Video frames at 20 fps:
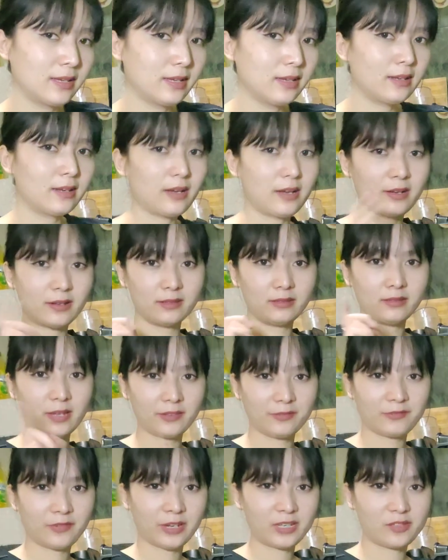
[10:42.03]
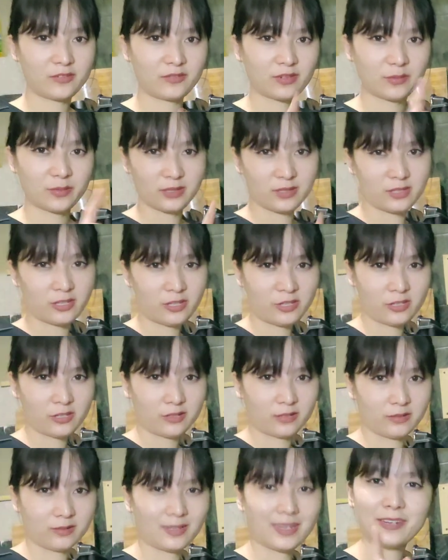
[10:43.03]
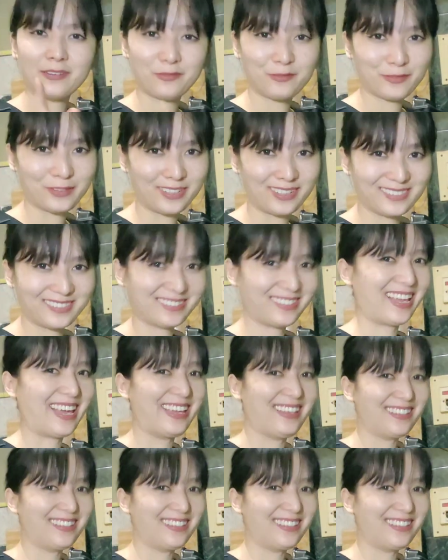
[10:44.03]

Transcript: Advice from a sister and a friend, okay?